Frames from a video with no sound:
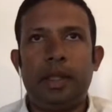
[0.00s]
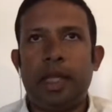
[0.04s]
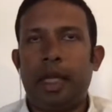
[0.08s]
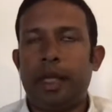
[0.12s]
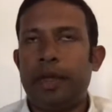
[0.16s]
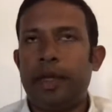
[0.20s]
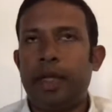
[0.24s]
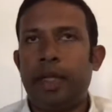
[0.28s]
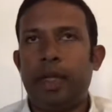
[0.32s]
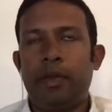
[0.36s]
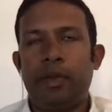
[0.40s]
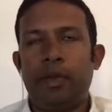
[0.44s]

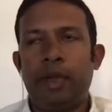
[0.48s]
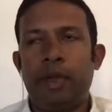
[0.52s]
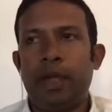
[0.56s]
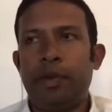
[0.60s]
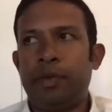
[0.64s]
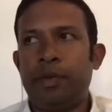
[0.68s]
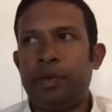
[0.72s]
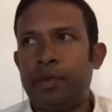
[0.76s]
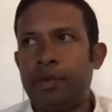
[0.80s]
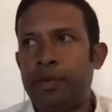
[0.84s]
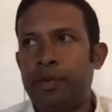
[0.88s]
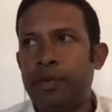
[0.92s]
if
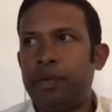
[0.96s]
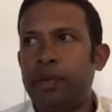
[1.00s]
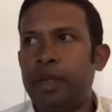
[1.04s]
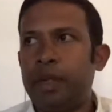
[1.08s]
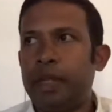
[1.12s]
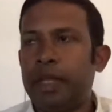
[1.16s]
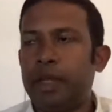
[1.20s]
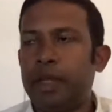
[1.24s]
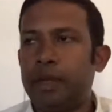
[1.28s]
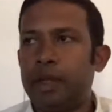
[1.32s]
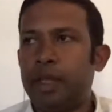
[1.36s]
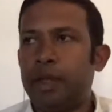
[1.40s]

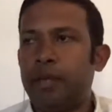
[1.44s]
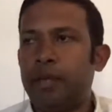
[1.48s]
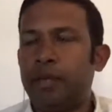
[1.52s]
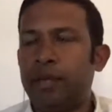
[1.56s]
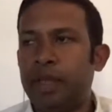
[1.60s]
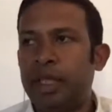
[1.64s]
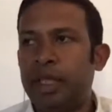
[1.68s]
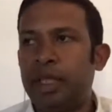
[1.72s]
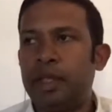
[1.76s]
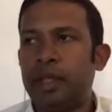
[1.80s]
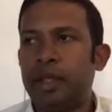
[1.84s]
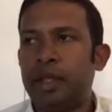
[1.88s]
the
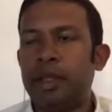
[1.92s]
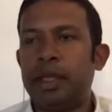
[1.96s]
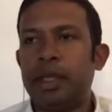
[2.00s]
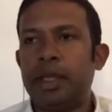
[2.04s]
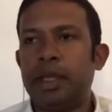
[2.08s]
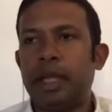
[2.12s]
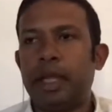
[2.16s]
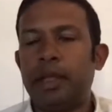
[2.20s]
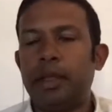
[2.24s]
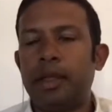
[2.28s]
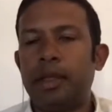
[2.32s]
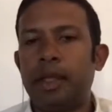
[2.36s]
interest
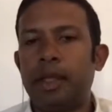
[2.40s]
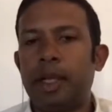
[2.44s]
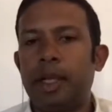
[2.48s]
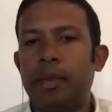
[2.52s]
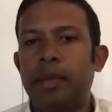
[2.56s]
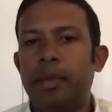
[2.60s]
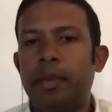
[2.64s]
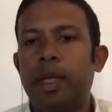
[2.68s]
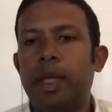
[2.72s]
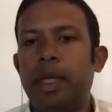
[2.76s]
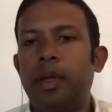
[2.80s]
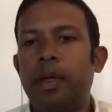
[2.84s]
rates hadn't
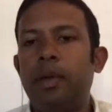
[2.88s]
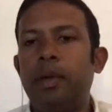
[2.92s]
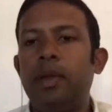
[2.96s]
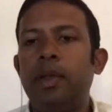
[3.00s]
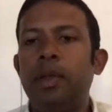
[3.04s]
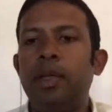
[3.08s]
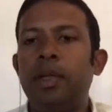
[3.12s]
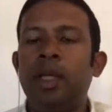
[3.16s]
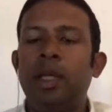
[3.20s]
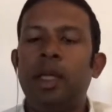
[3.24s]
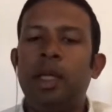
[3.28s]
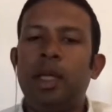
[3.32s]
come
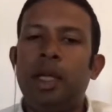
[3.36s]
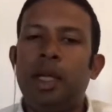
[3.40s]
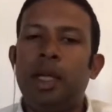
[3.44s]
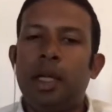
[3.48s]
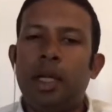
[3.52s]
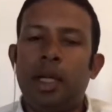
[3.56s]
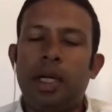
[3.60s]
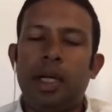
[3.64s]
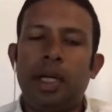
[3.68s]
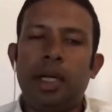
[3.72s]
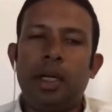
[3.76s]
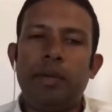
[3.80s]
down,
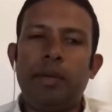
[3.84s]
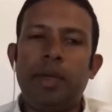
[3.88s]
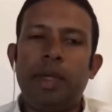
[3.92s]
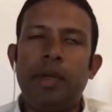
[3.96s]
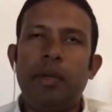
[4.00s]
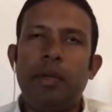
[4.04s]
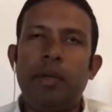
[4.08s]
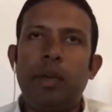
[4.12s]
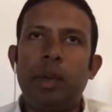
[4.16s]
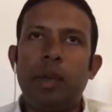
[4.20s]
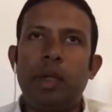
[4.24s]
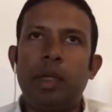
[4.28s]

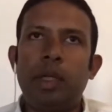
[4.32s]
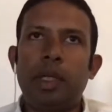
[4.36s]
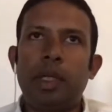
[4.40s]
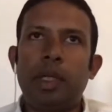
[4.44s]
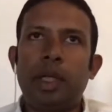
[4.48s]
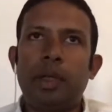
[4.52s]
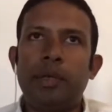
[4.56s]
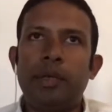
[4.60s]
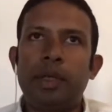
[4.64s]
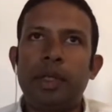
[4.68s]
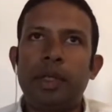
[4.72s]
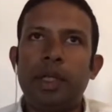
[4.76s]
we wouldn't
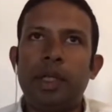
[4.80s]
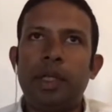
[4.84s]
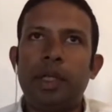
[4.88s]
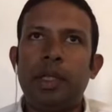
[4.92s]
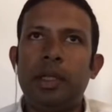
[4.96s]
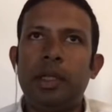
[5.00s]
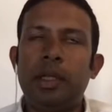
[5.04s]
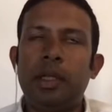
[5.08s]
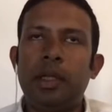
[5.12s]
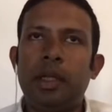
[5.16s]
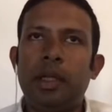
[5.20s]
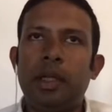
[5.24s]
have
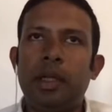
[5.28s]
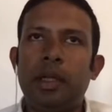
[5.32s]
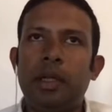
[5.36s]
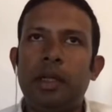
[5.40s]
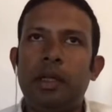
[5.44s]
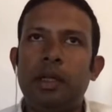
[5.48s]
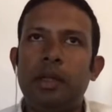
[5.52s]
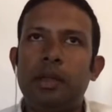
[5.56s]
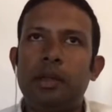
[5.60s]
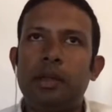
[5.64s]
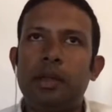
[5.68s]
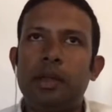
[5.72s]
seen
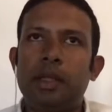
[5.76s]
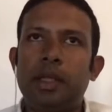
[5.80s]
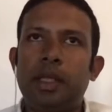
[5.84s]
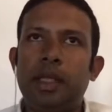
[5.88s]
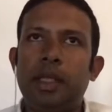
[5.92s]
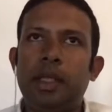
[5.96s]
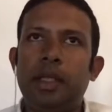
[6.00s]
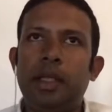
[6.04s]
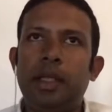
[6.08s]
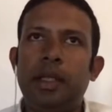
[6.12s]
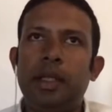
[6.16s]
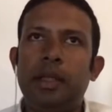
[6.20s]

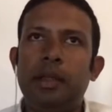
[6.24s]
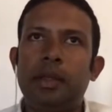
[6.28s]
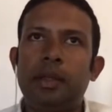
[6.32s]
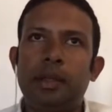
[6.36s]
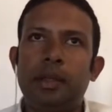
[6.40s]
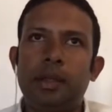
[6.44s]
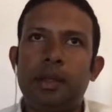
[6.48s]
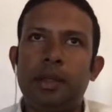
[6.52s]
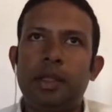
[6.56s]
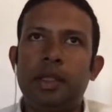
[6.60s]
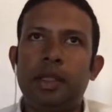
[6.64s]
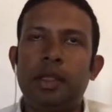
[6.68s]

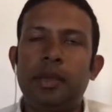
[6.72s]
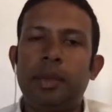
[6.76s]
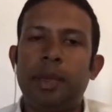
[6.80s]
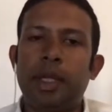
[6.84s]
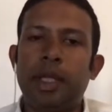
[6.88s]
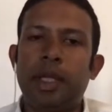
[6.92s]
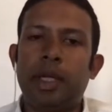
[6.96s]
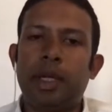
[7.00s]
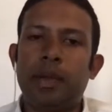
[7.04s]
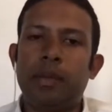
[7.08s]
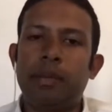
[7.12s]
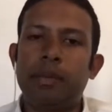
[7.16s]
this
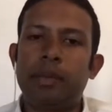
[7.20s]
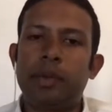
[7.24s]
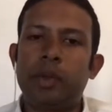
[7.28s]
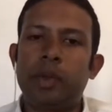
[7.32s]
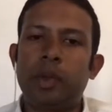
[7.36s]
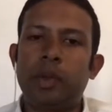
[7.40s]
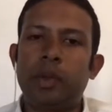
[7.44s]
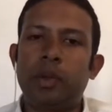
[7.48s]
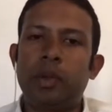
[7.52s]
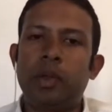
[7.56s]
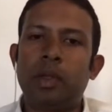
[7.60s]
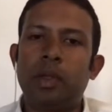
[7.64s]
pickup.
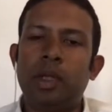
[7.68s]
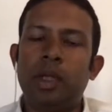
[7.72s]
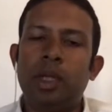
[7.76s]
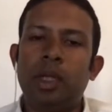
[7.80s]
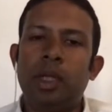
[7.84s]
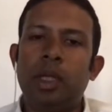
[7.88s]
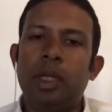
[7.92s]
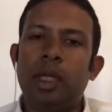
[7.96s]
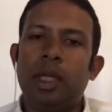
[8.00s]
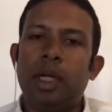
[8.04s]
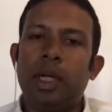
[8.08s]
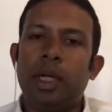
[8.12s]
So
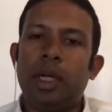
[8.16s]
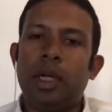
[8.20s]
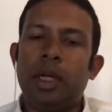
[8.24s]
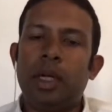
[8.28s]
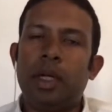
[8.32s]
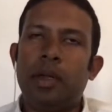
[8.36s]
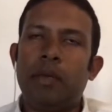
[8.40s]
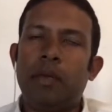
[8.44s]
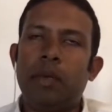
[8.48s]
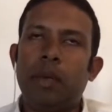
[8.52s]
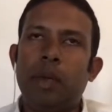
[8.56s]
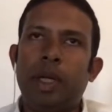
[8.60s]

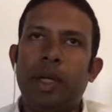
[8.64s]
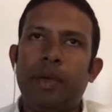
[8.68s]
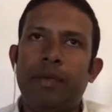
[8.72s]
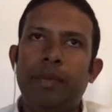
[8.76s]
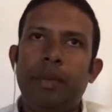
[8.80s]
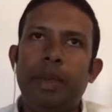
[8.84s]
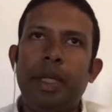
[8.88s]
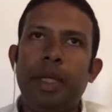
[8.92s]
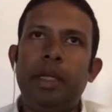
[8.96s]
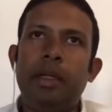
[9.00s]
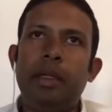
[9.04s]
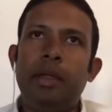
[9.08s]
it would
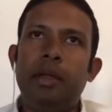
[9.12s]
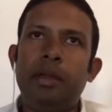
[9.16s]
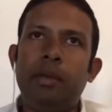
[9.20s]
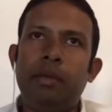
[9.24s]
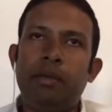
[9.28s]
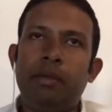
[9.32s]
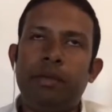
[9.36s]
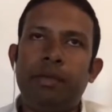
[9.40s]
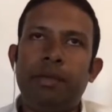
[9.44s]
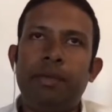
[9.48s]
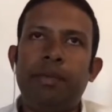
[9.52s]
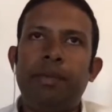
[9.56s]
have
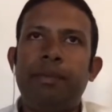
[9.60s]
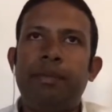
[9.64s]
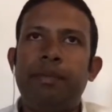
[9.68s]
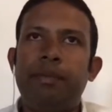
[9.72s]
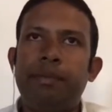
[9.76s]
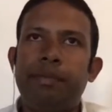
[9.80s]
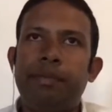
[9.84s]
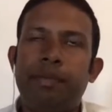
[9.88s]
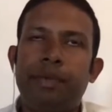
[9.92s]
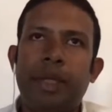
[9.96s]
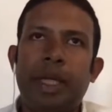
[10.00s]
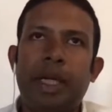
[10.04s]
been
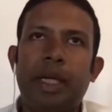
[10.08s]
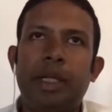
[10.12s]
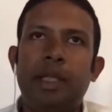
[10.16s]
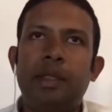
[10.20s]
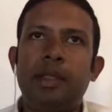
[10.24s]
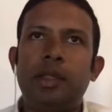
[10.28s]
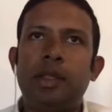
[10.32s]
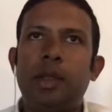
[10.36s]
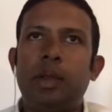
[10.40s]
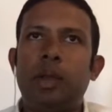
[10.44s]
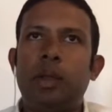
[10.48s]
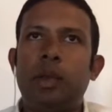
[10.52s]

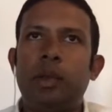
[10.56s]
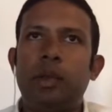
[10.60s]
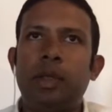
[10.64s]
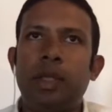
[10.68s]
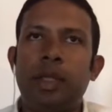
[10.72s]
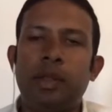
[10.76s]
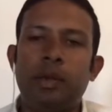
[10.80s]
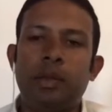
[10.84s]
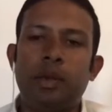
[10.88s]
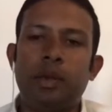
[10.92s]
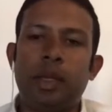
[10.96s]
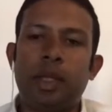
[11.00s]
fairly slow.
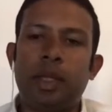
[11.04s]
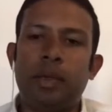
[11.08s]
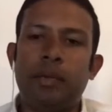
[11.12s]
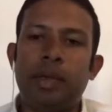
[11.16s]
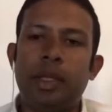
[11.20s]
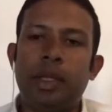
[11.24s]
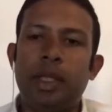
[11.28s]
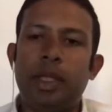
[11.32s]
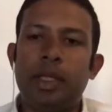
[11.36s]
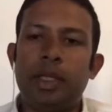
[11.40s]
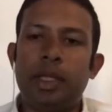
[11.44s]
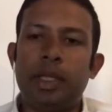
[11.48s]
Things wouldn't have
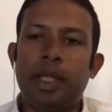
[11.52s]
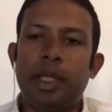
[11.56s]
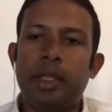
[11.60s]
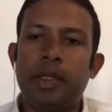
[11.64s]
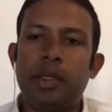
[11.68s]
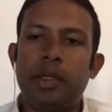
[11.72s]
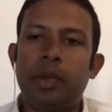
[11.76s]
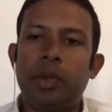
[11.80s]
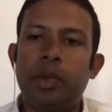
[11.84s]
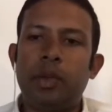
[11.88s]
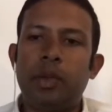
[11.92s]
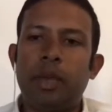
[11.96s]
really
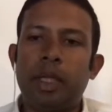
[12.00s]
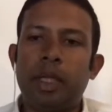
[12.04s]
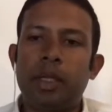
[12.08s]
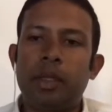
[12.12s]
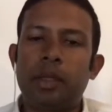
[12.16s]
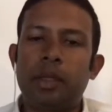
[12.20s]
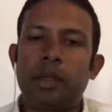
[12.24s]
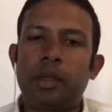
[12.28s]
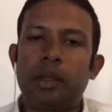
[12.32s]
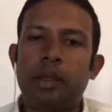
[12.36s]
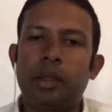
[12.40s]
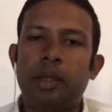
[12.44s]
changed too
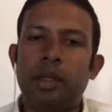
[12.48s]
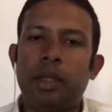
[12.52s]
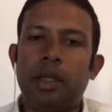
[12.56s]
much